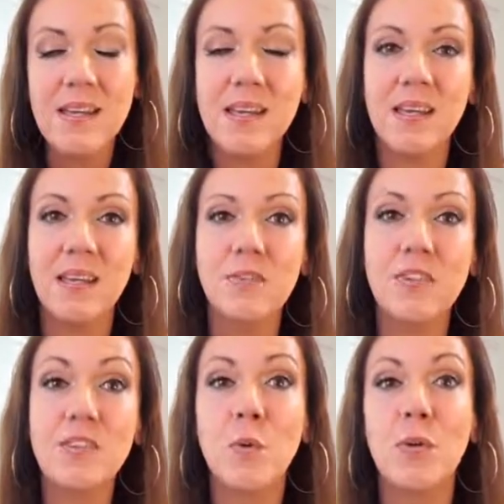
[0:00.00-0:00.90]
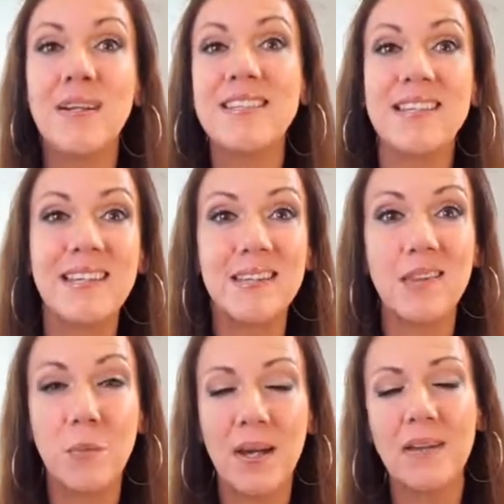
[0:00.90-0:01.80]
if it's going to stand in the
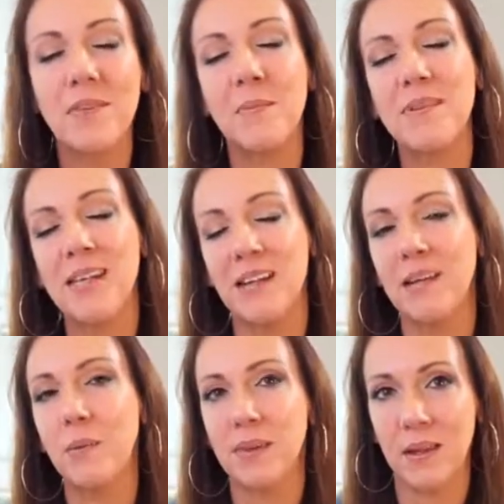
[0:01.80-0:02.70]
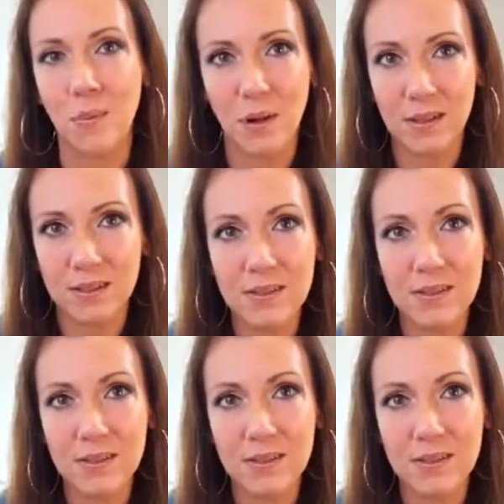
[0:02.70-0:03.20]
way of them getting what they want.